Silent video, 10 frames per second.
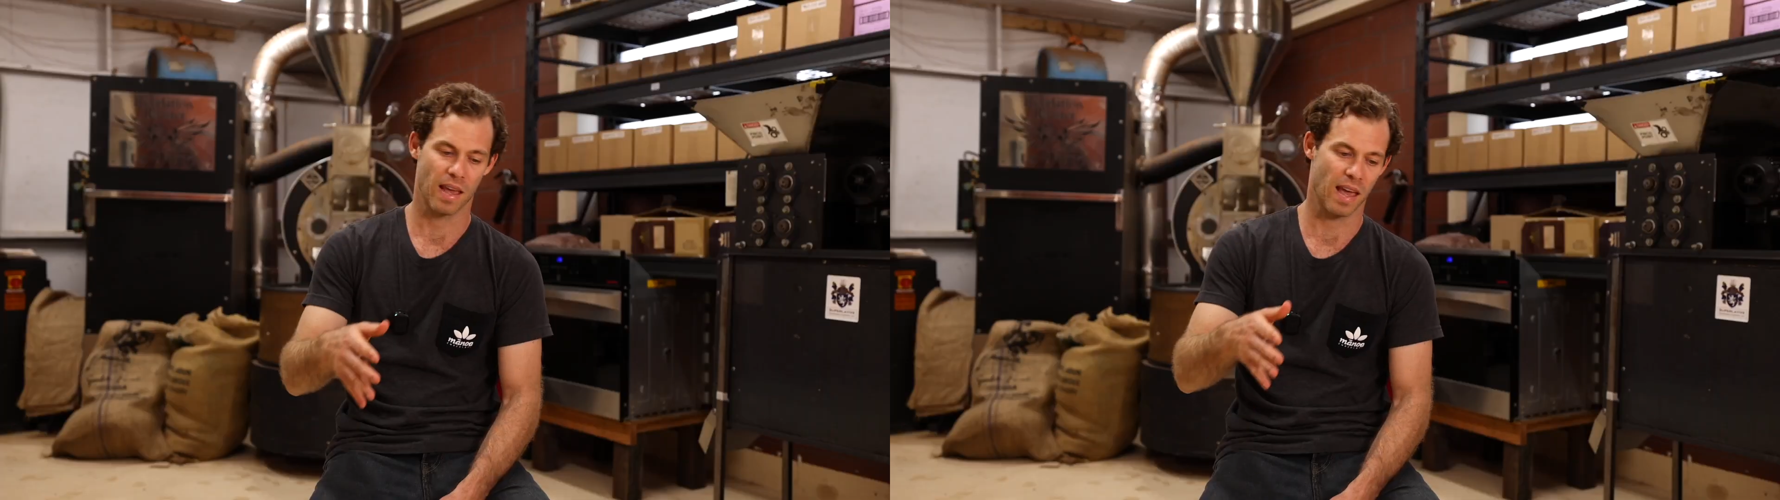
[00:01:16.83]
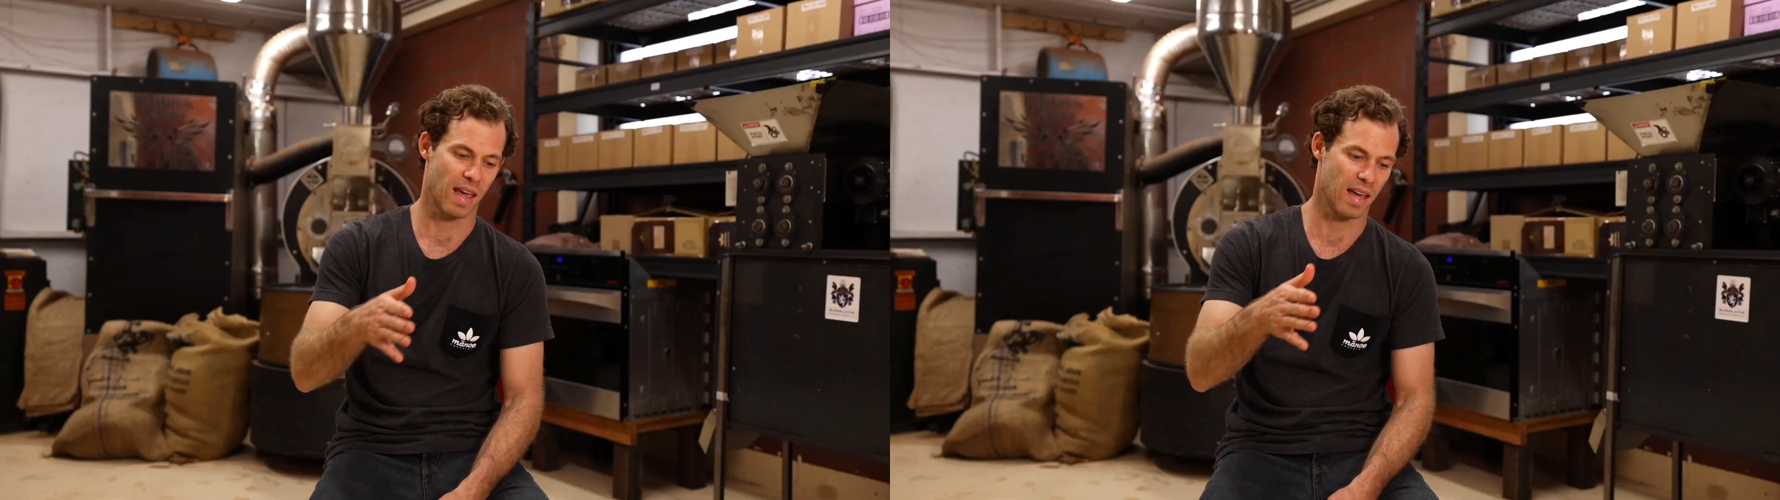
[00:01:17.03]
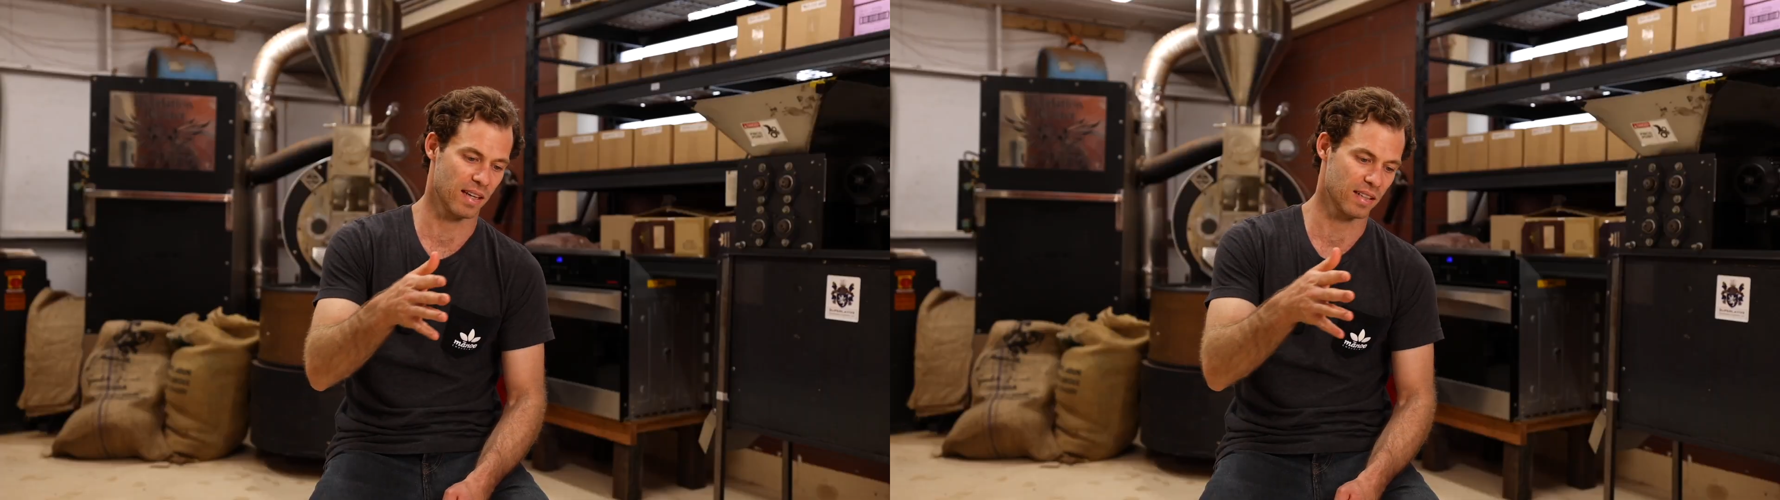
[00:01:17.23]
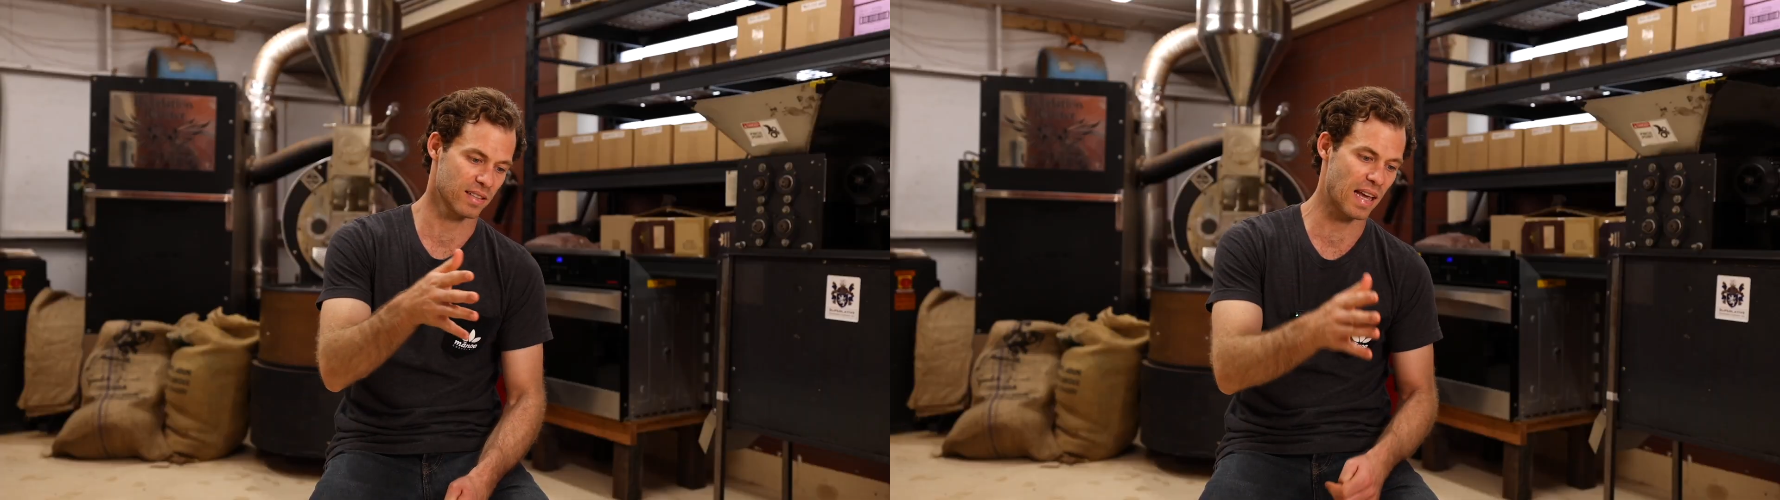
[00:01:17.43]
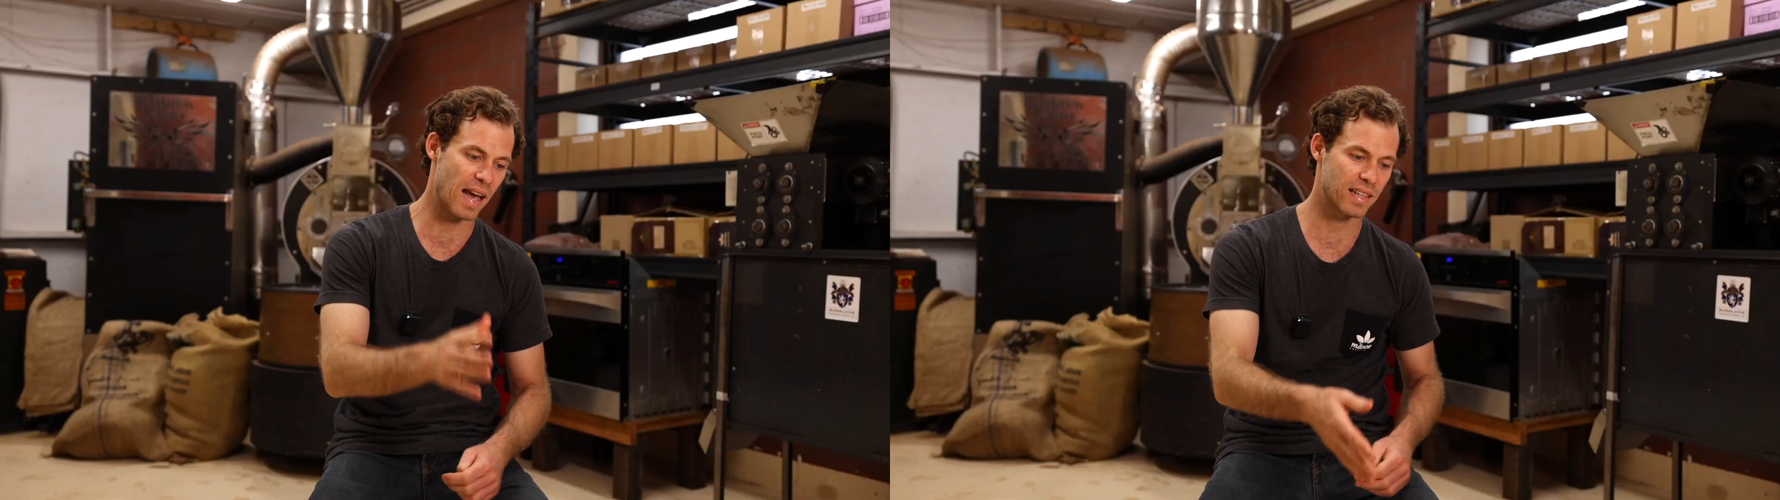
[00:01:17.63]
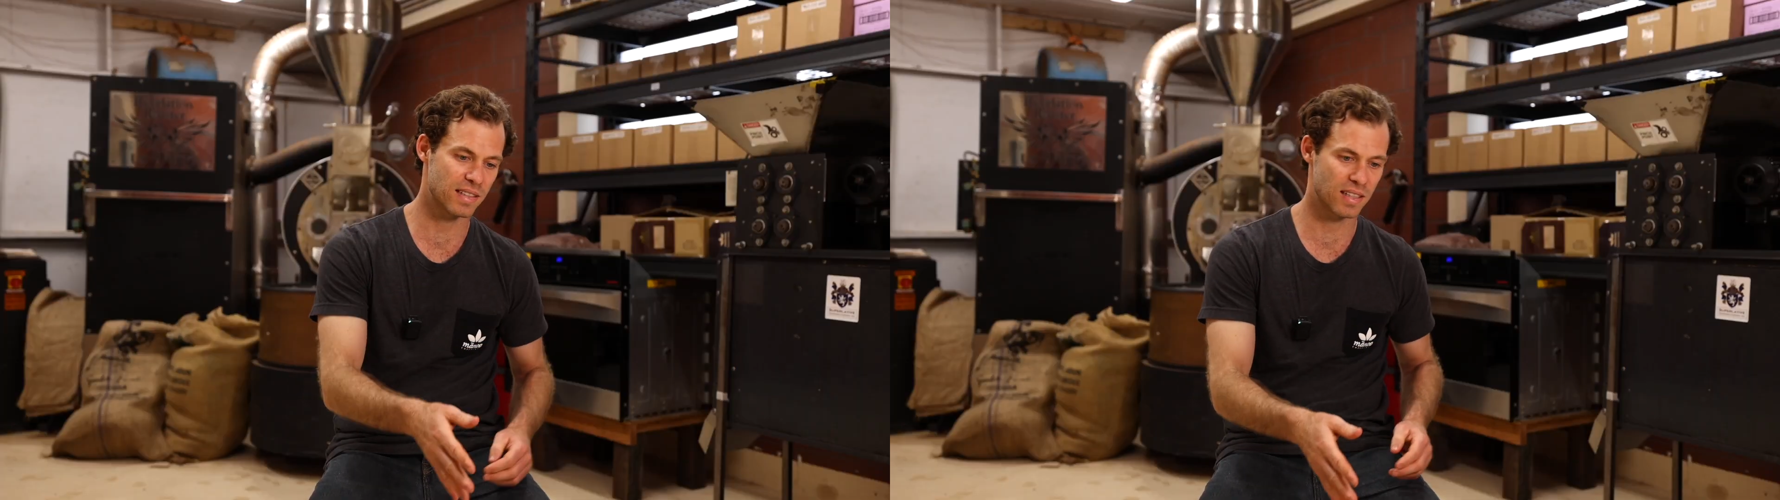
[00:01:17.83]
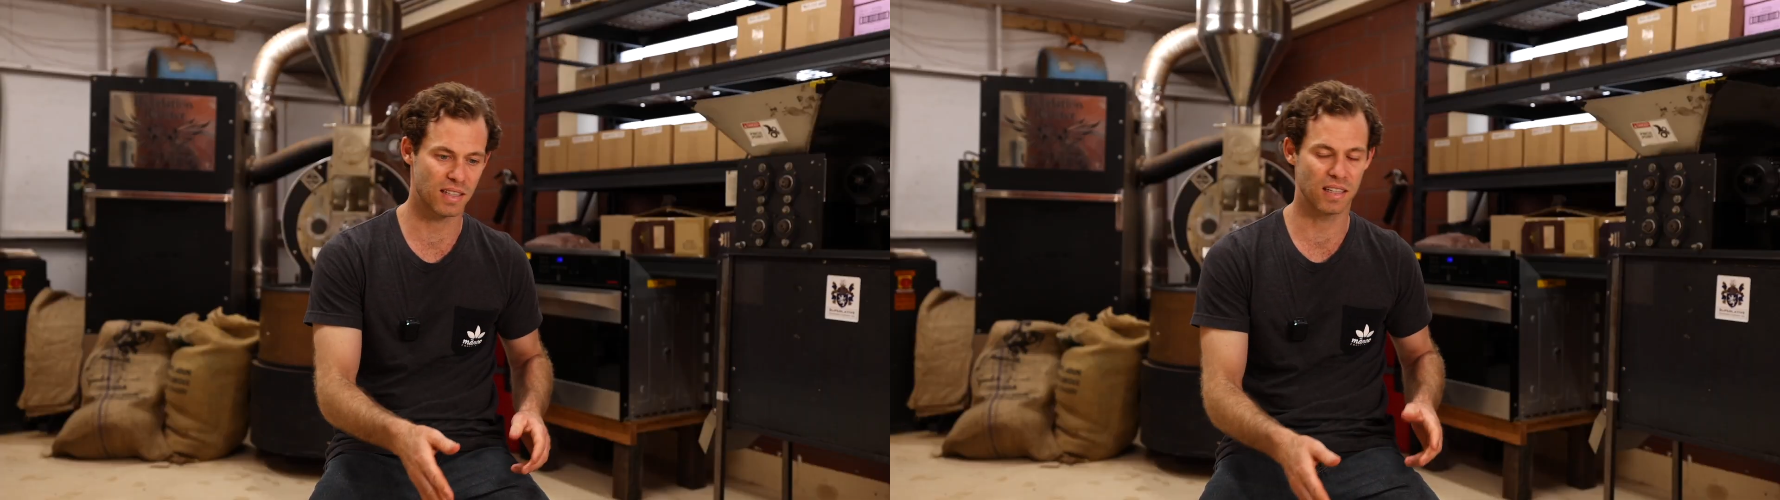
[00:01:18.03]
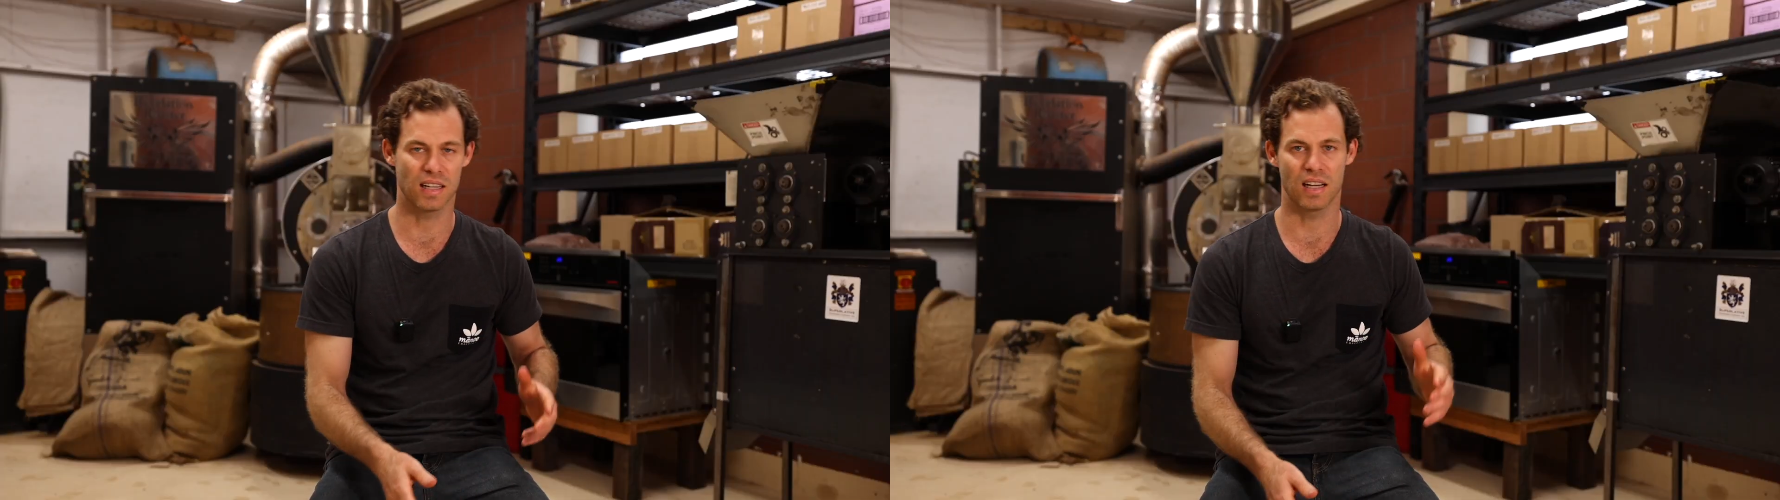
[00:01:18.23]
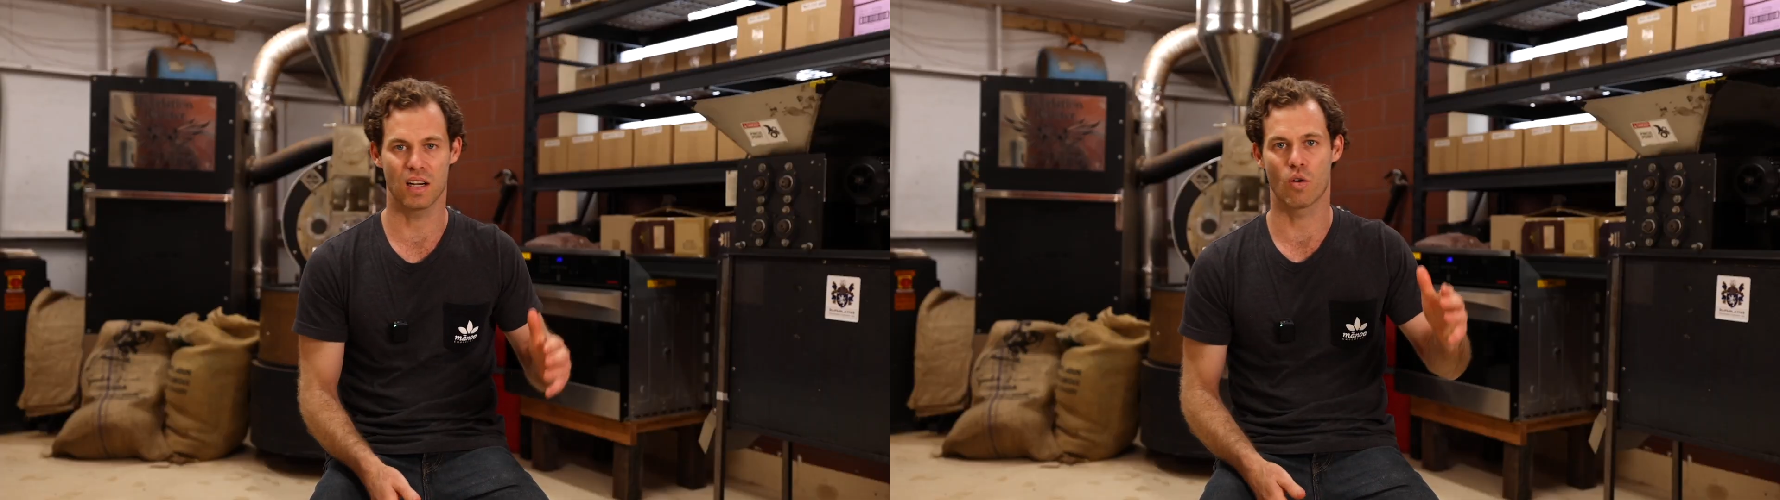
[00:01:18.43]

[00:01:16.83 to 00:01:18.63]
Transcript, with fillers: a Tanzania